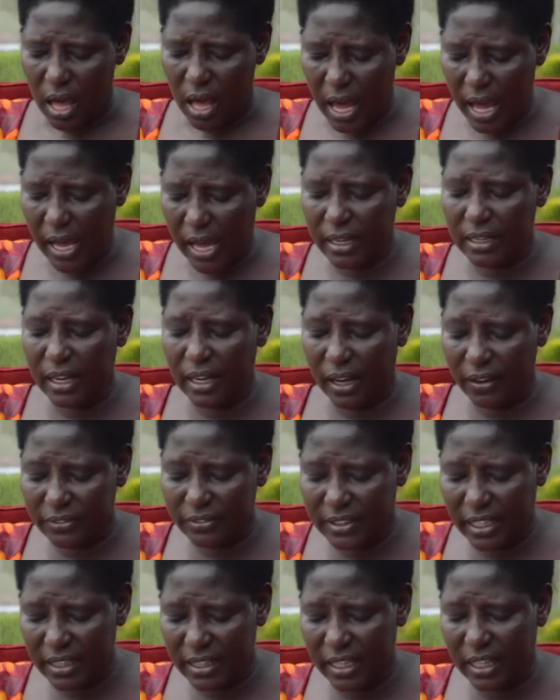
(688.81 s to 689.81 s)
And
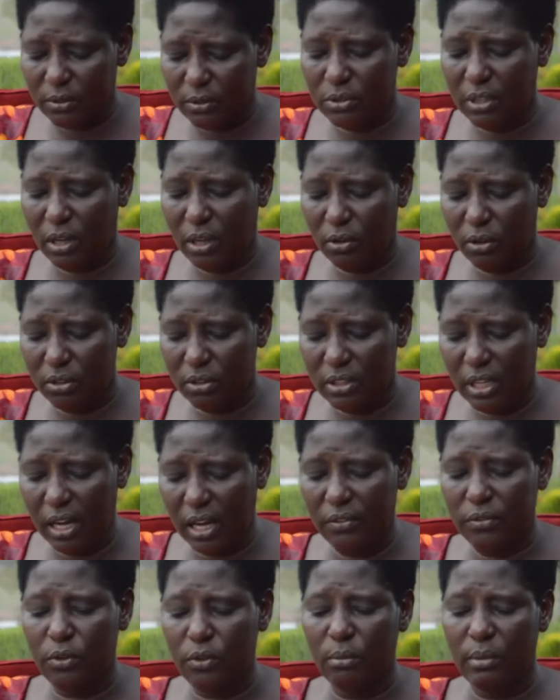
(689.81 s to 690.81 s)
after that, we are going to
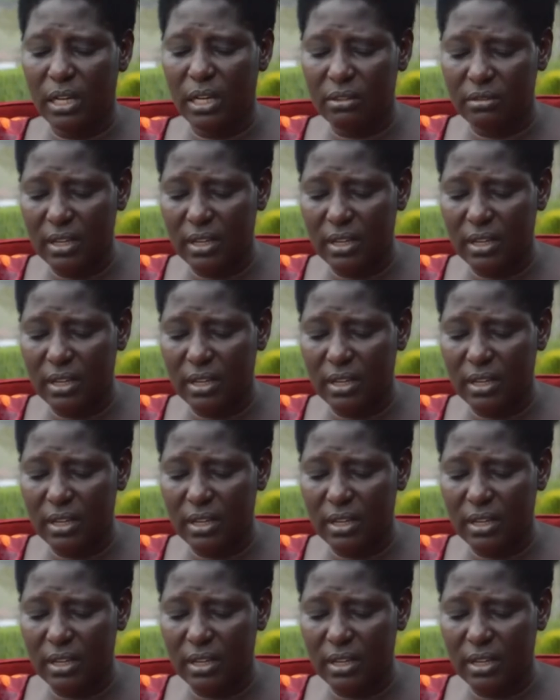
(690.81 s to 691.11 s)
have human